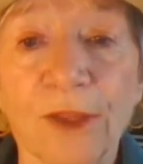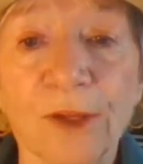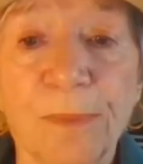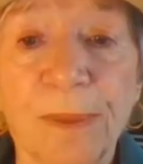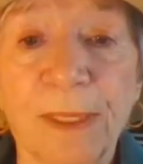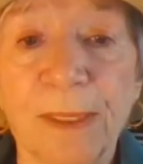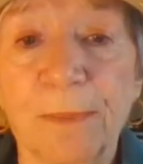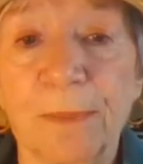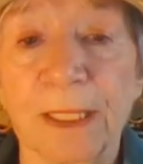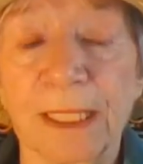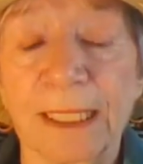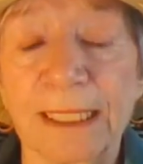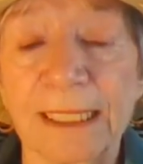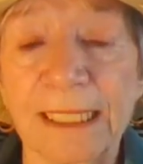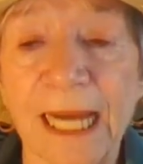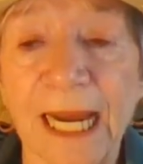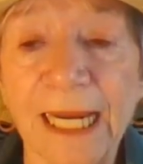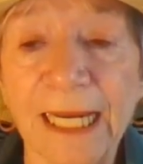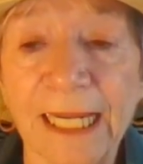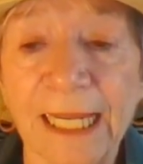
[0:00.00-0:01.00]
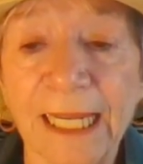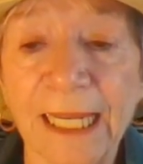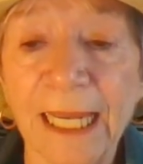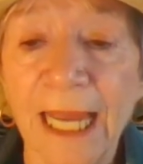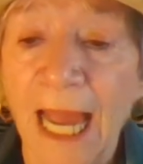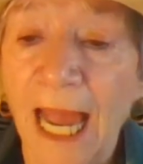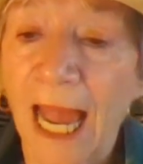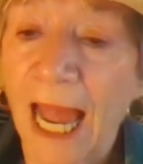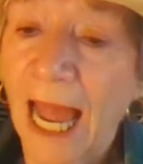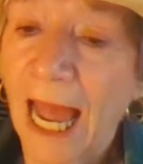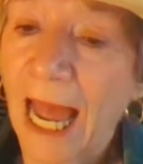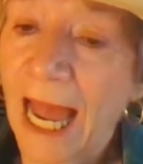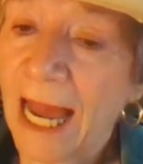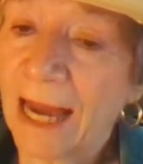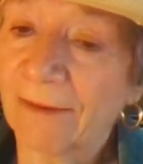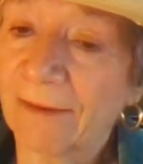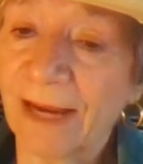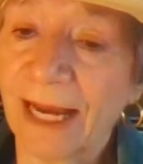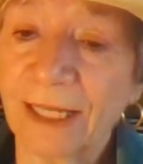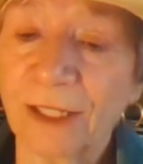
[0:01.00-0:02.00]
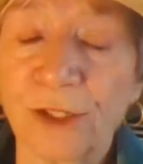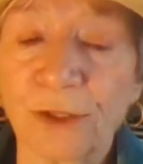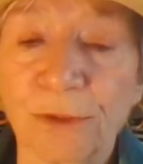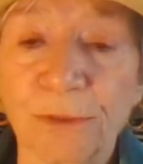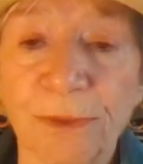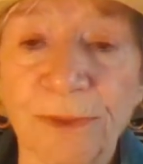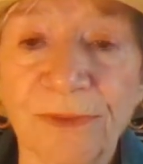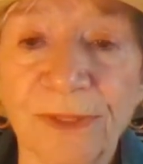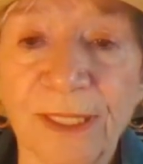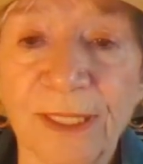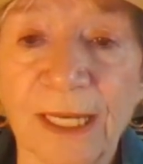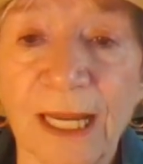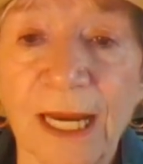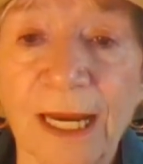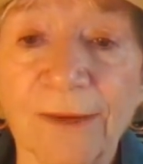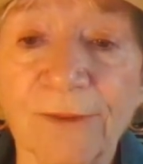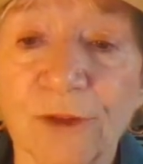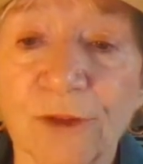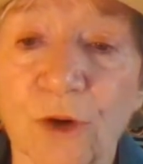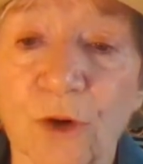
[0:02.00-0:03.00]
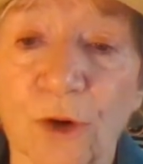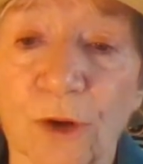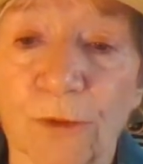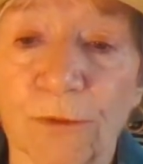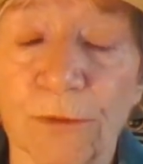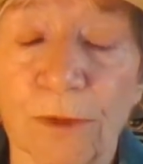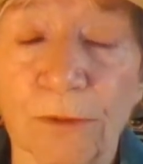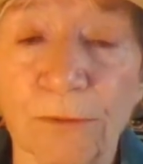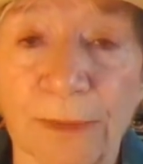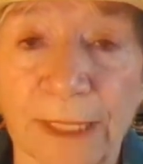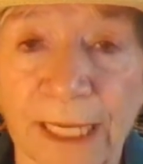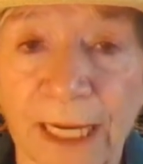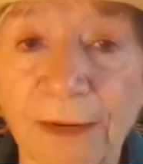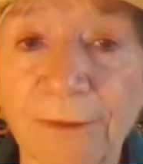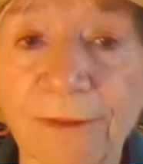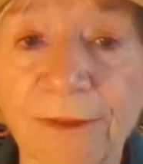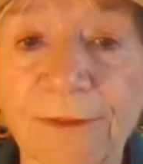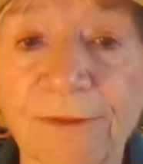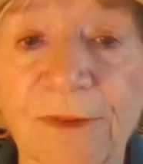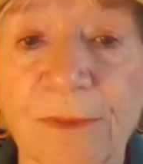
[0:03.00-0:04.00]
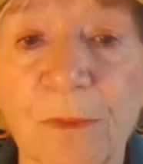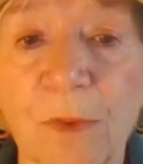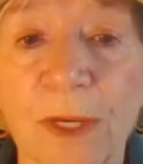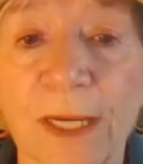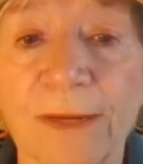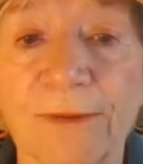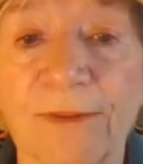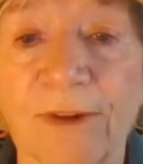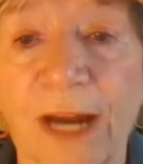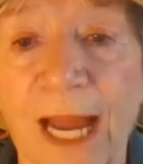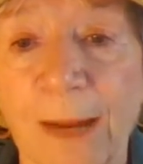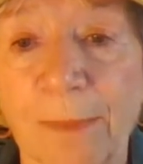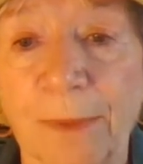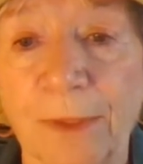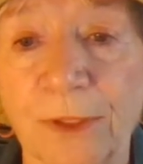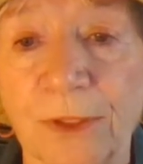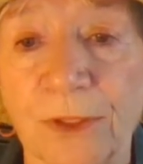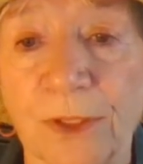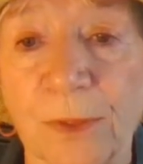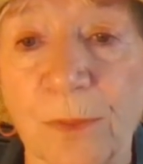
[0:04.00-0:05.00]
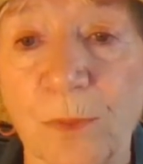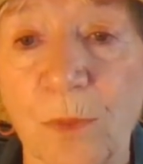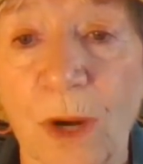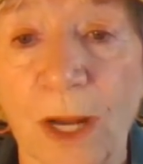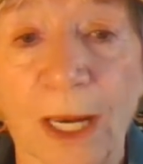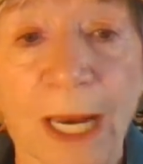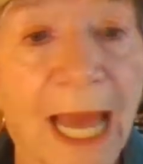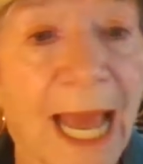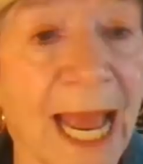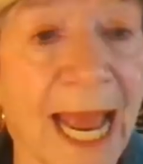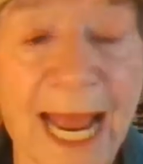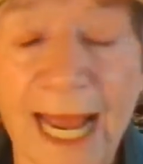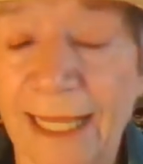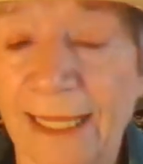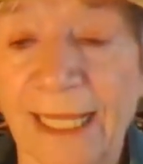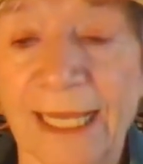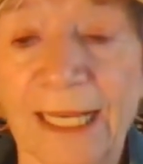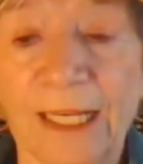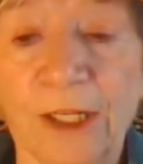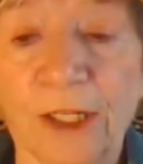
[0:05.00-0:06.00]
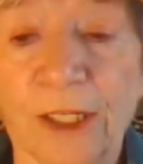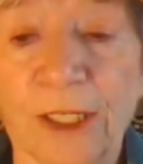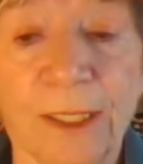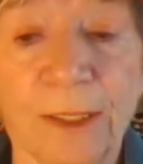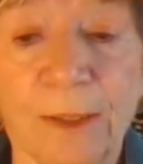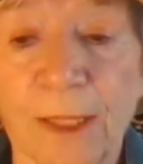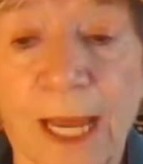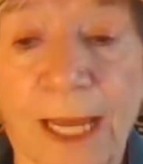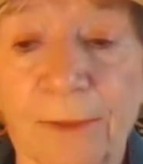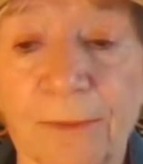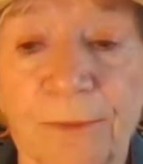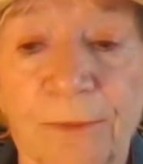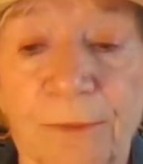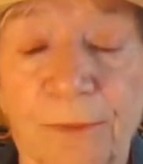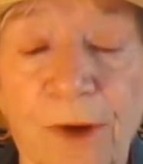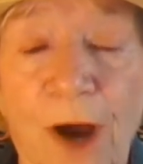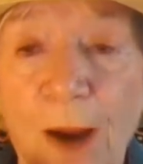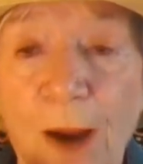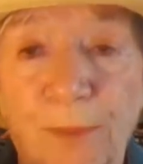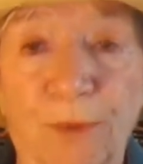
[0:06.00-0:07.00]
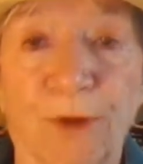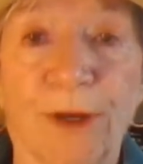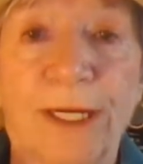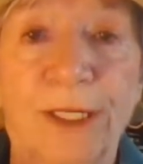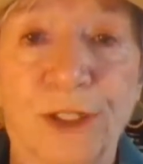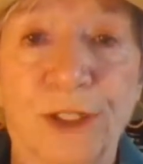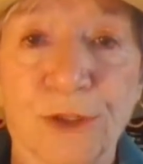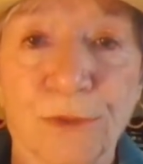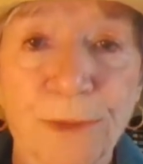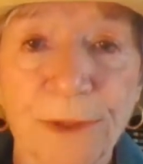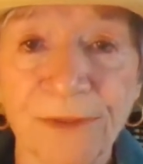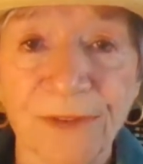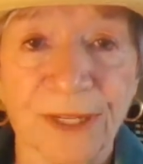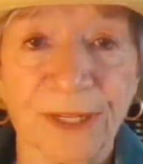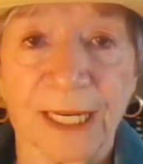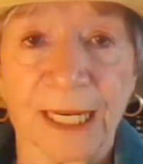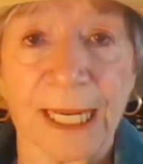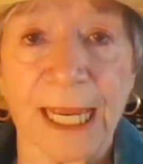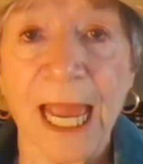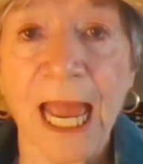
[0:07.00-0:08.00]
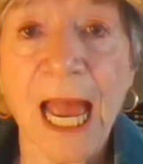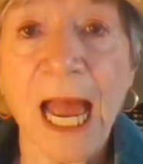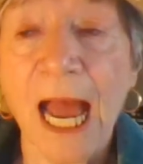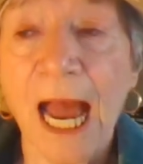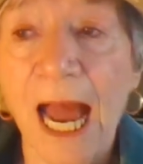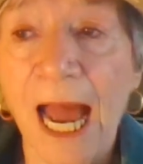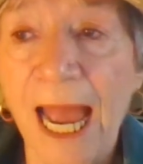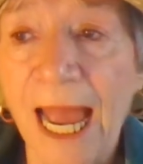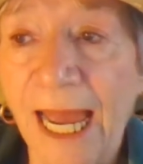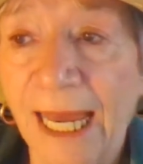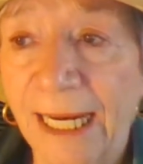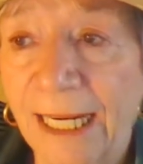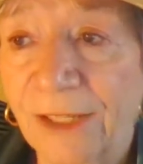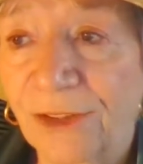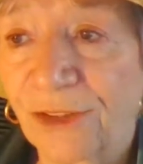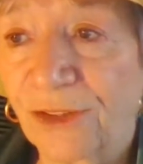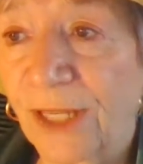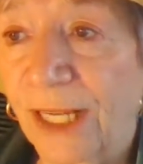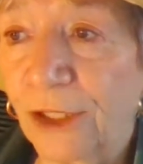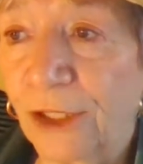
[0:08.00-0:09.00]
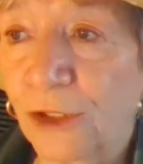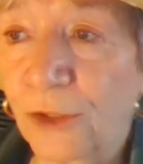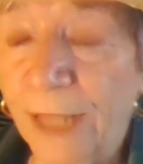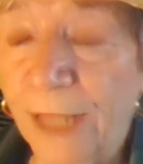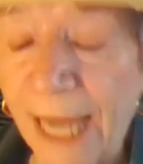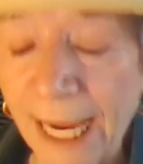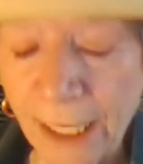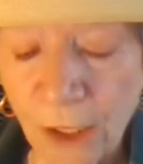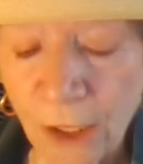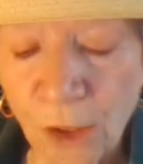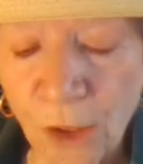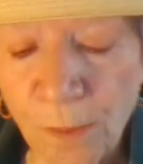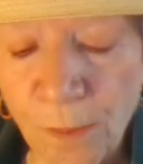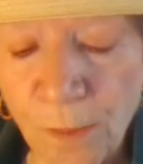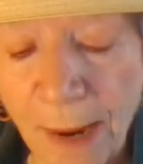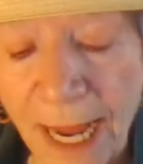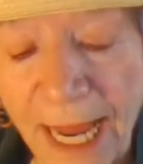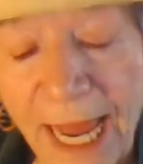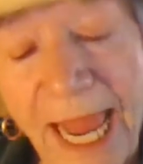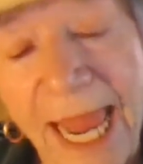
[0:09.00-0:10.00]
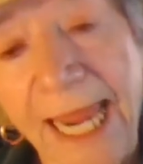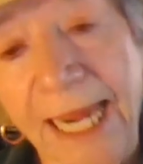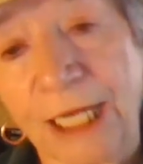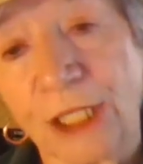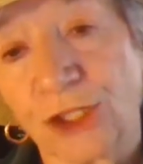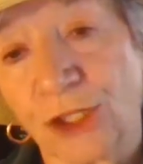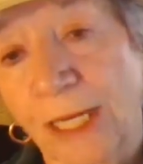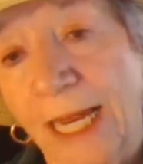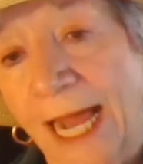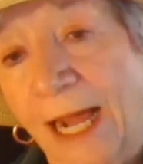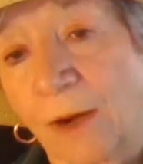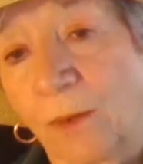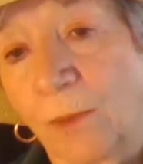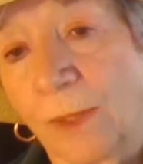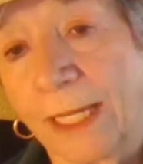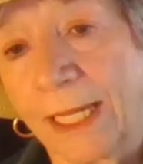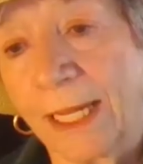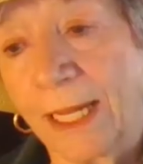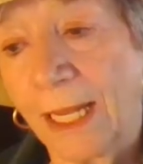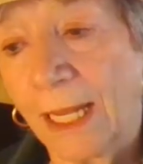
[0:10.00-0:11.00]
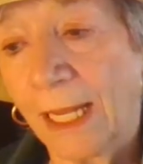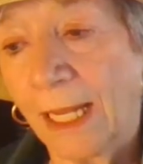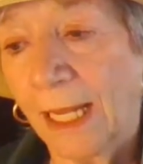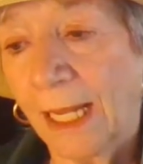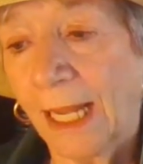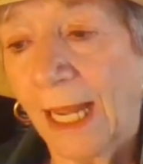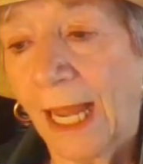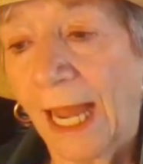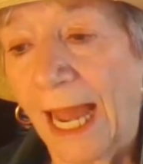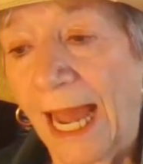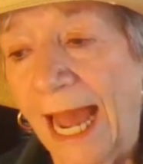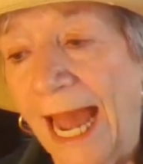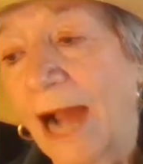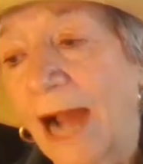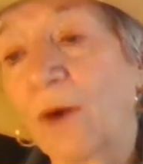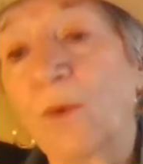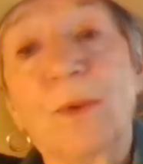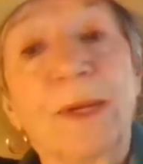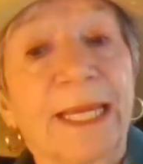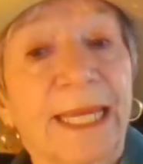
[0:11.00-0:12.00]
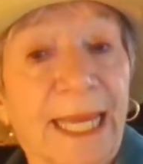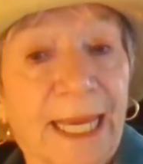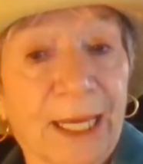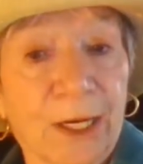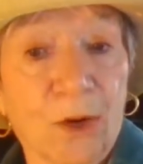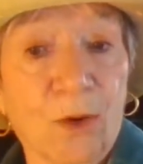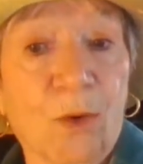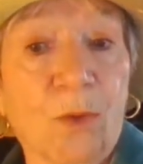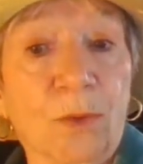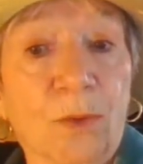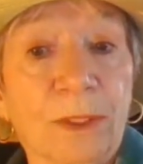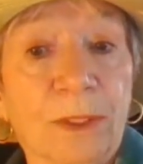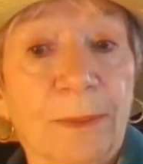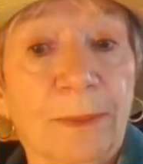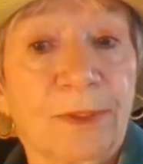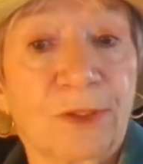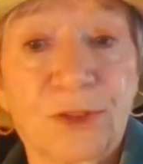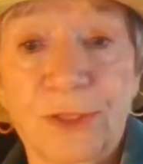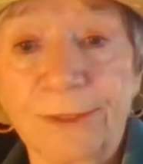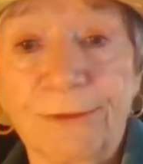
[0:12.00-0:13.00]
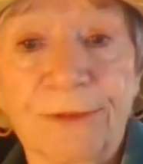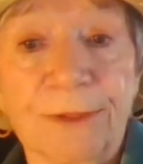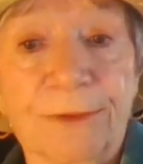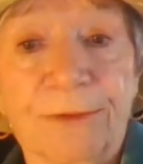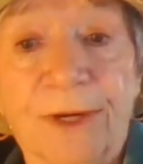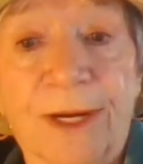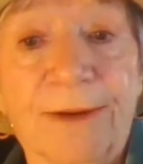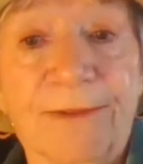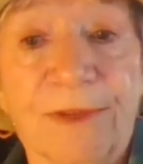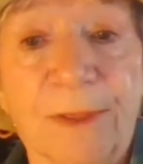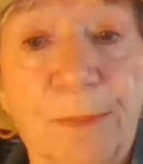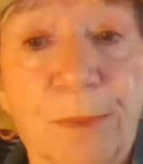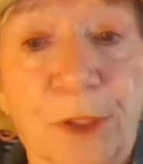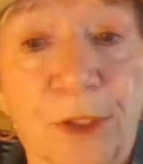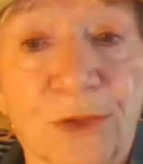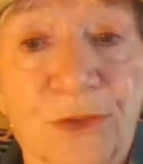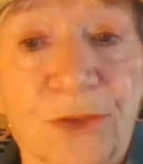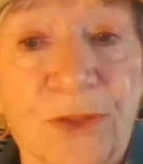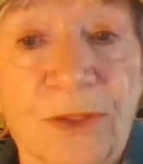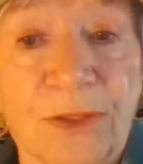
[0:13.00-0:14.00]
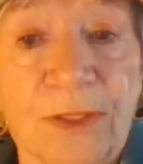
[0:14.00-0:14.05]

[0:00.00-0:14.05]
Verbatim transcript: Other people at 90 have had terrific lives or recovered from whatever happened to them well, and they look and, and operate terrifically. You want, yeah. And it's you can't go by age on how we how we get old. It's I, different I, will tell person. you